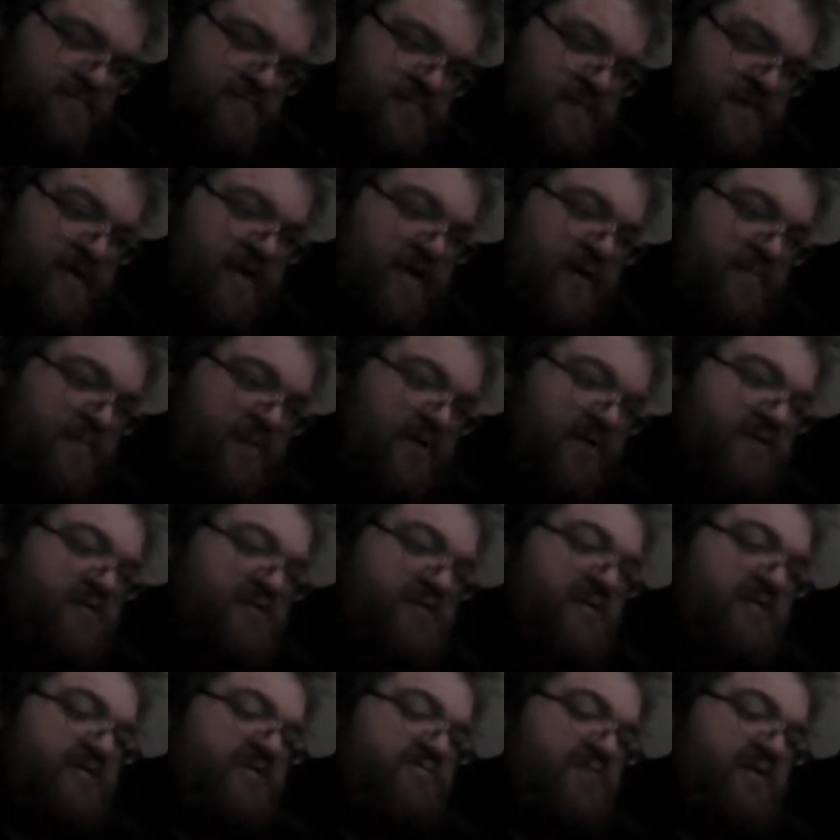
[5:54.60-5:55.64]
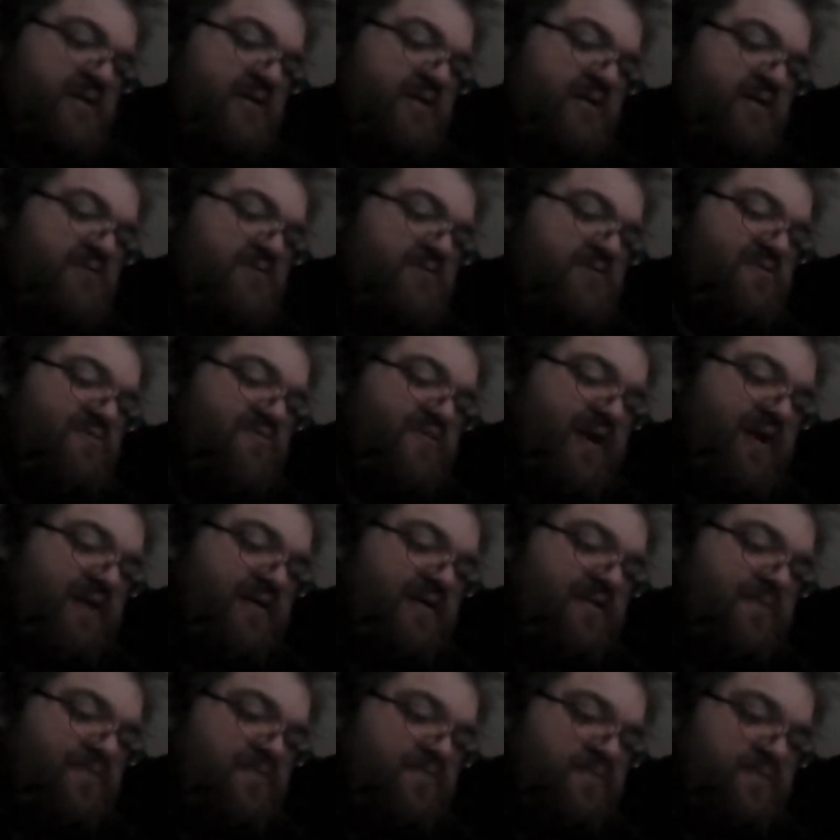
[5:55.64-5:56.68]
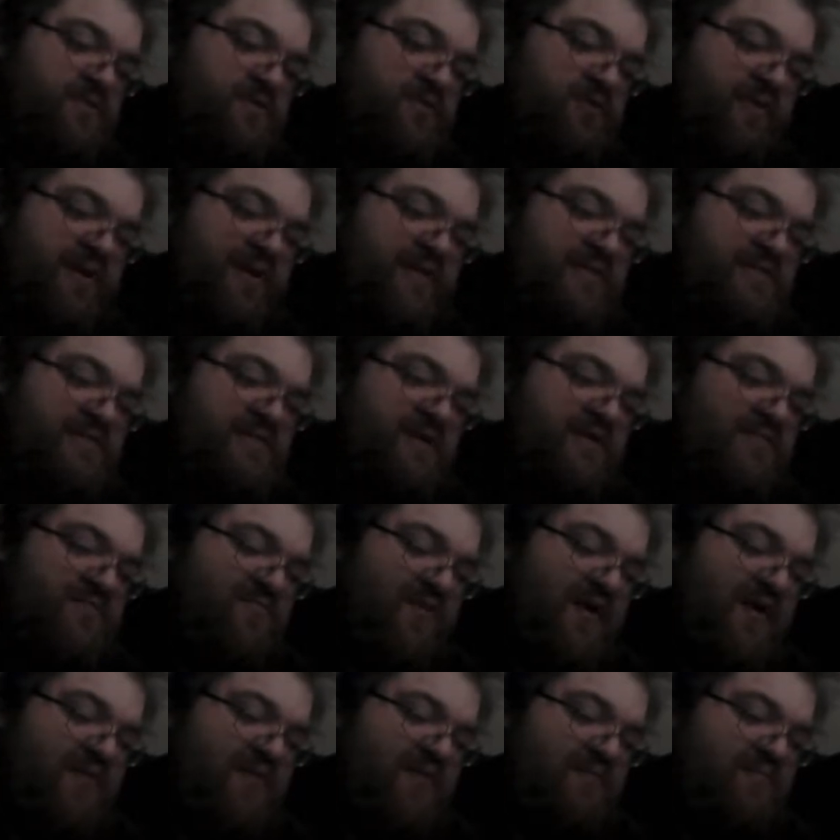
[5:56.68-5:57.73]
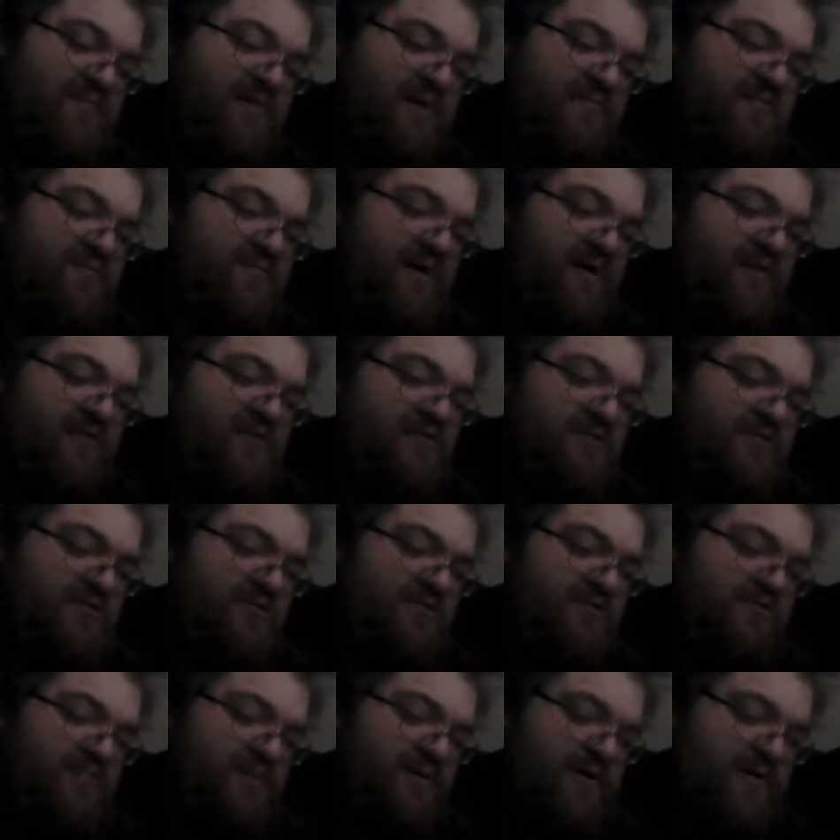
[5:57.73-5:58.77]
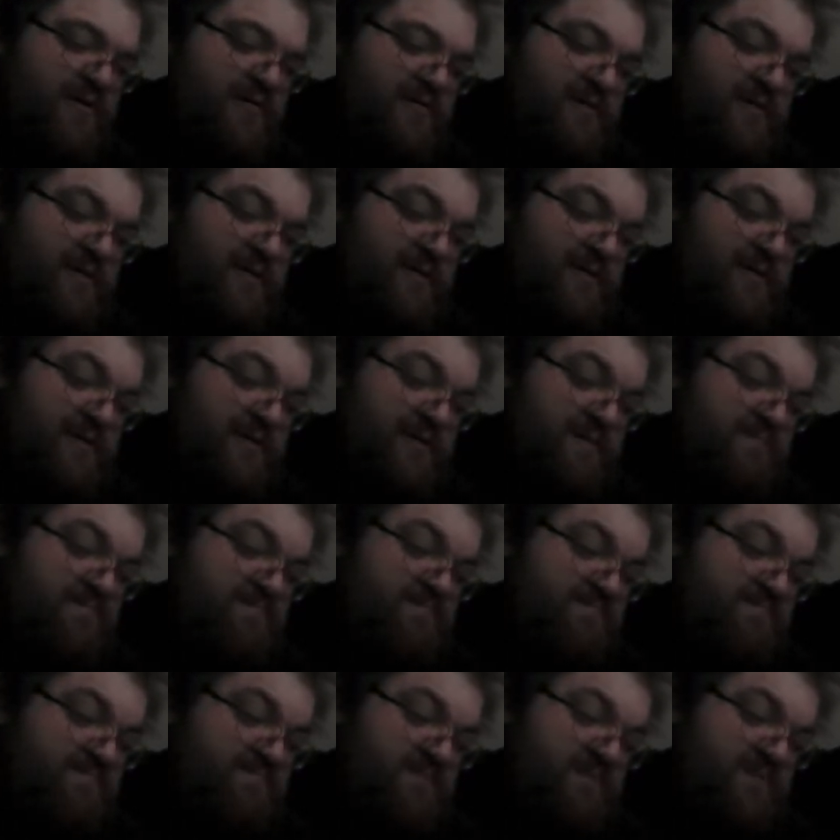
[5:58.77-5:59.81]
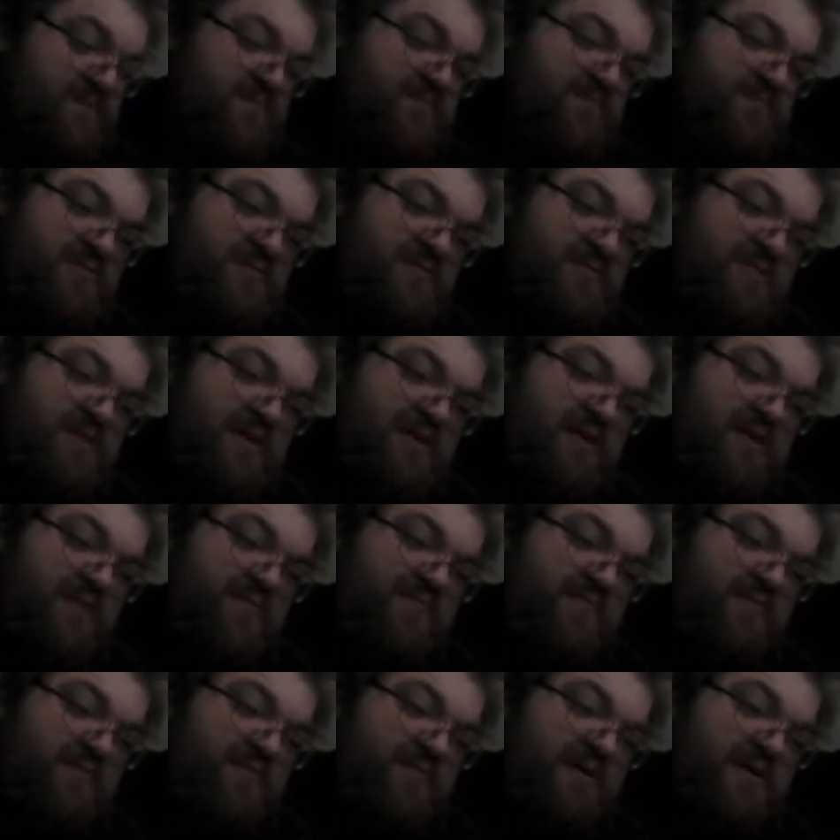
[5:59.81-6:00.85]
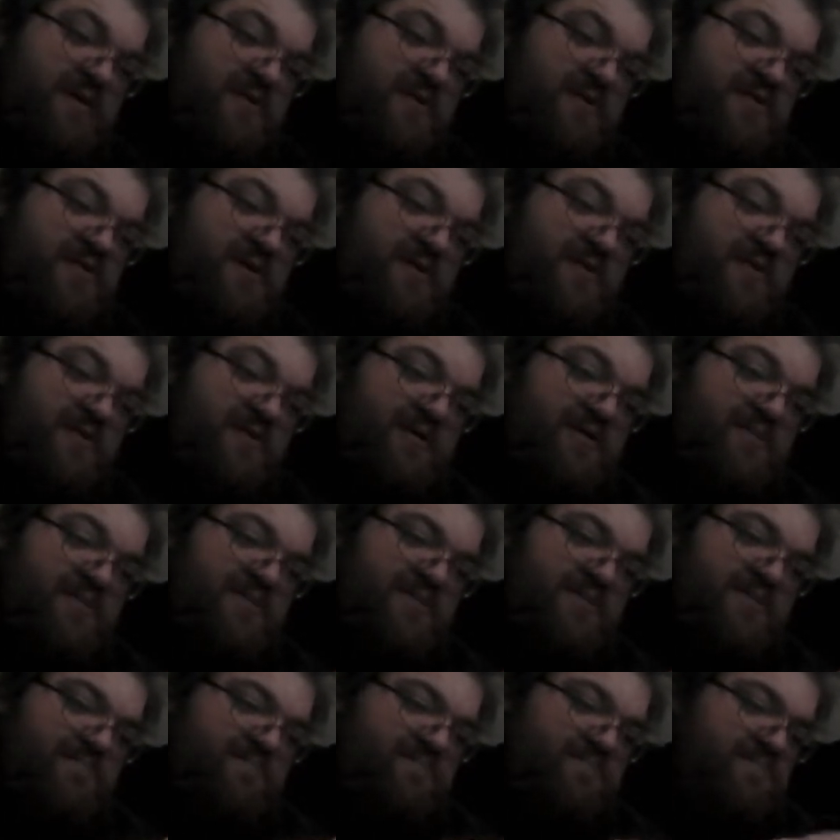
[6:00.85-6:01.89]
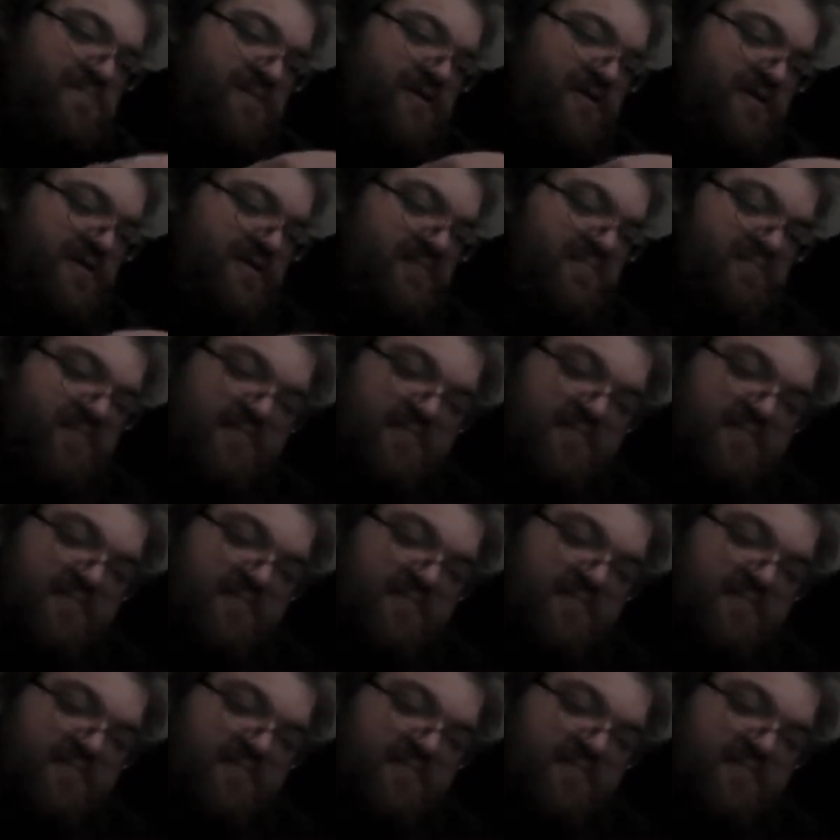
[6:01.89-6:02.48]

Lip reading: And I apologize if the noise of rattling bricks bothers you, but you know what you signed up for when you clicked on this. Nothing but